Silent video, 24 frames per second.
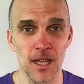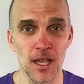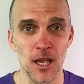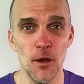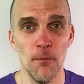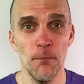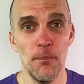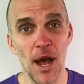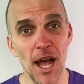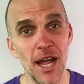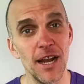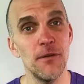
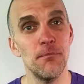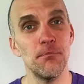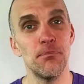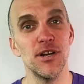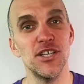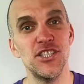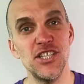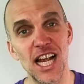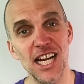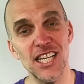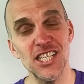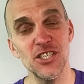But
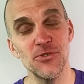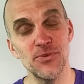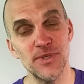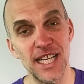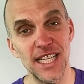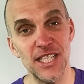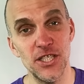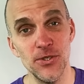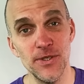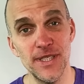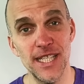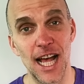projections, what they
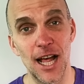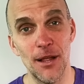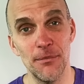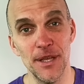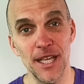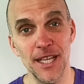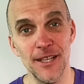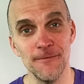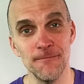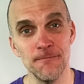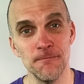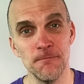do tell
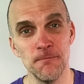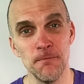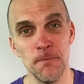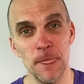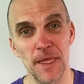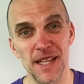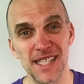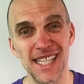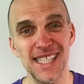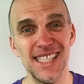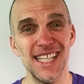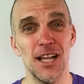me is
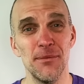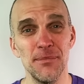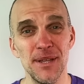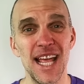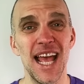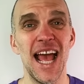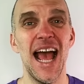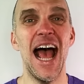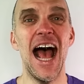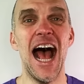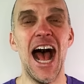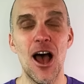they tell me
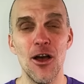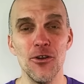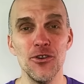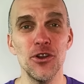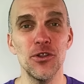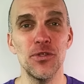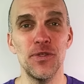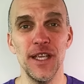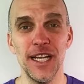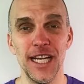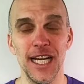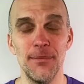how you're
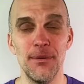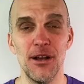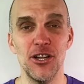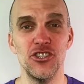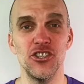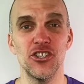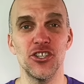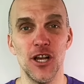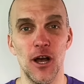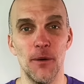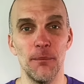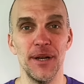thinking about your
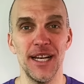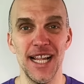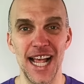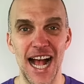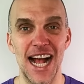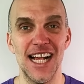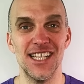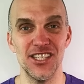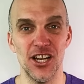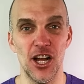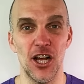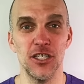company
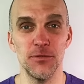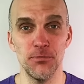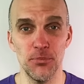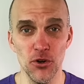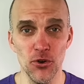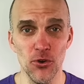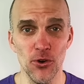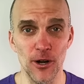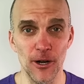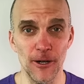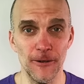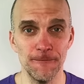as an
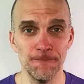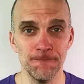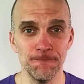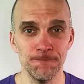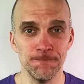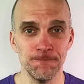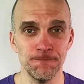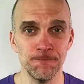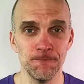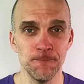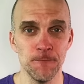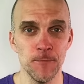entrepreneur.
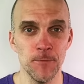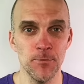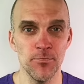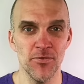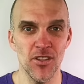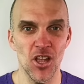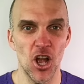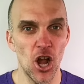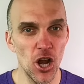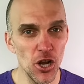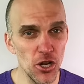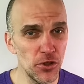
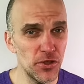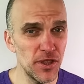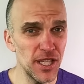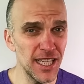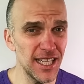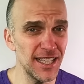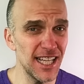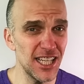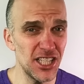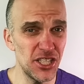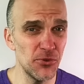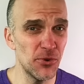Are you thinking
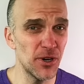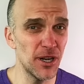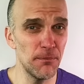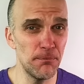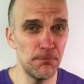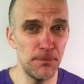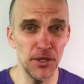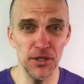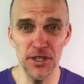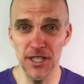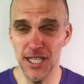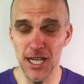that you want to
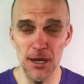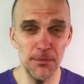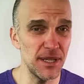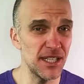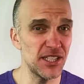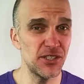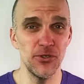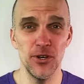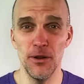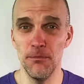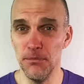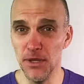build a company that's
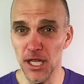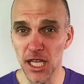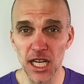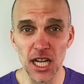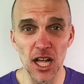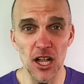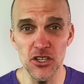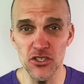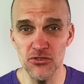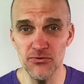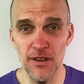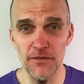doing $1 million
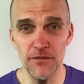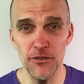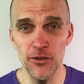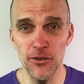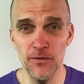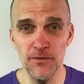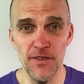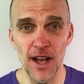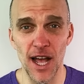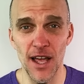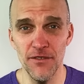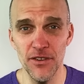in revenue in
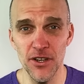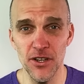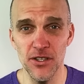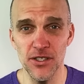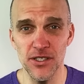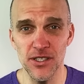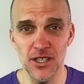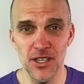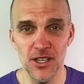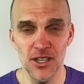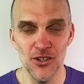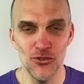5 years?
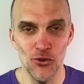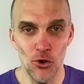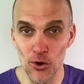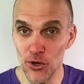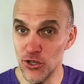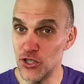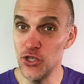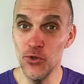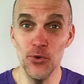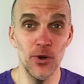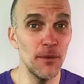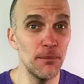Or do
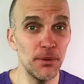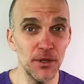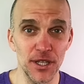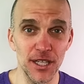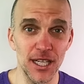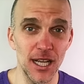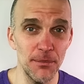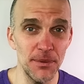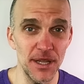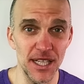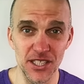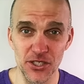you want to build a
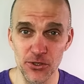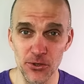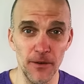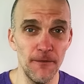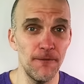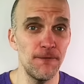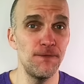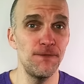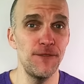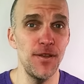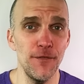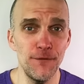company that's doing
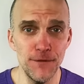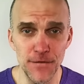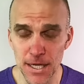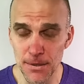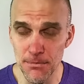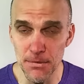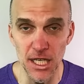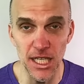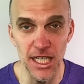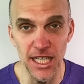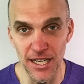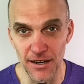$50
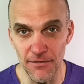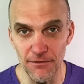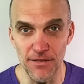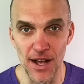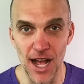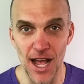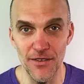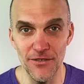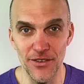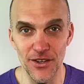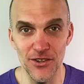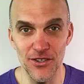million in
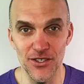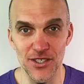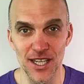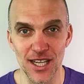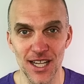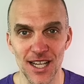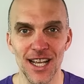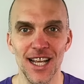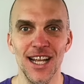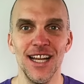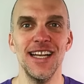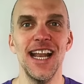5 years?
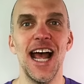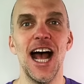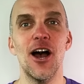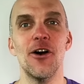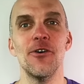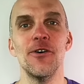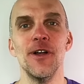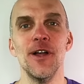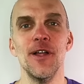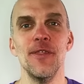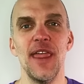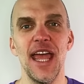Now,
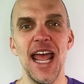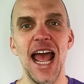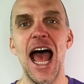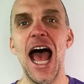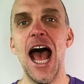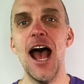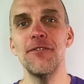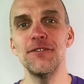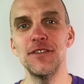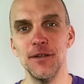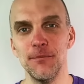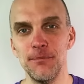they
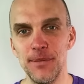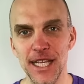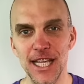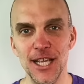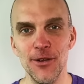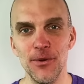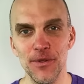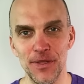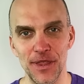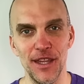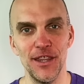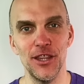have to be
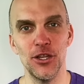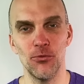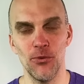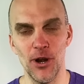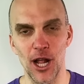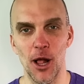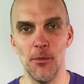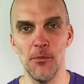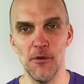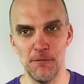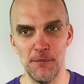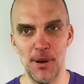within the
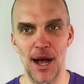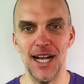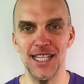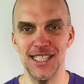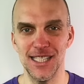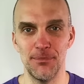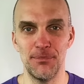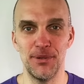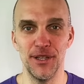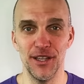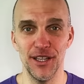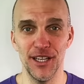realm of
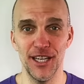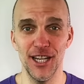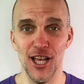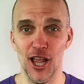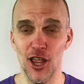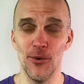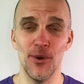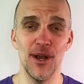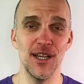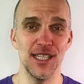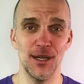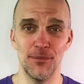possibility.
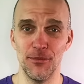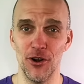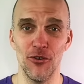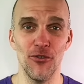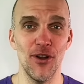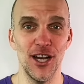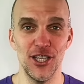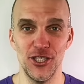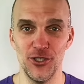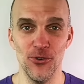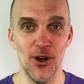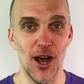Otherwise, I'm going to
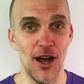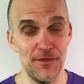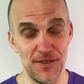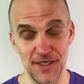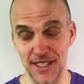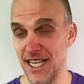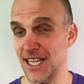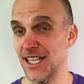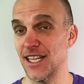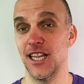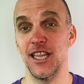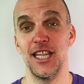write you off as
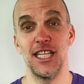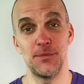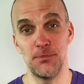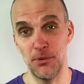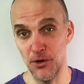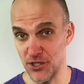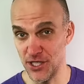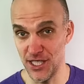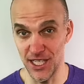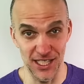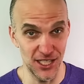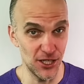like, this
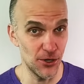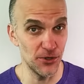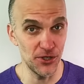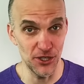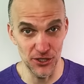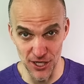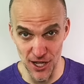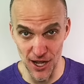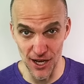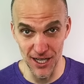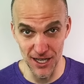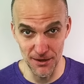person doesn't know what they're
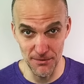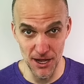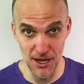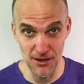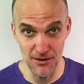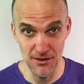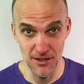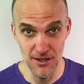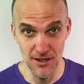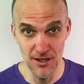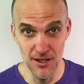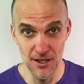talking about.
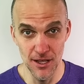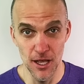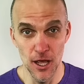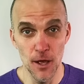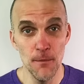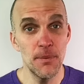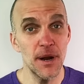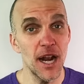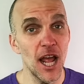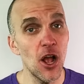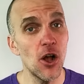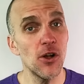
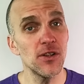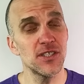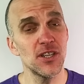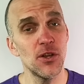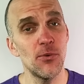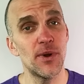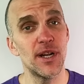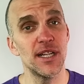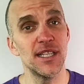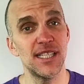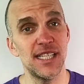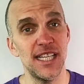But I also
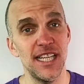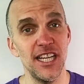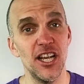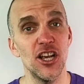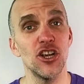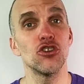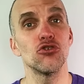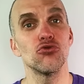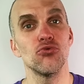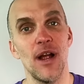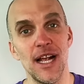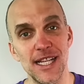want to see
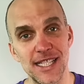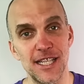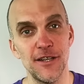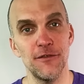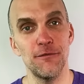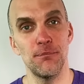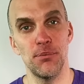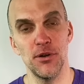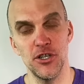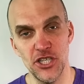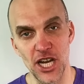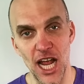aggressive
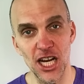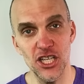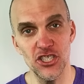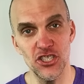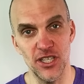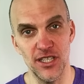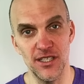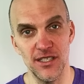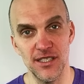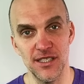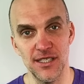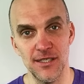
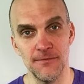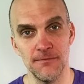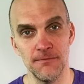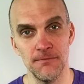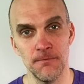projections.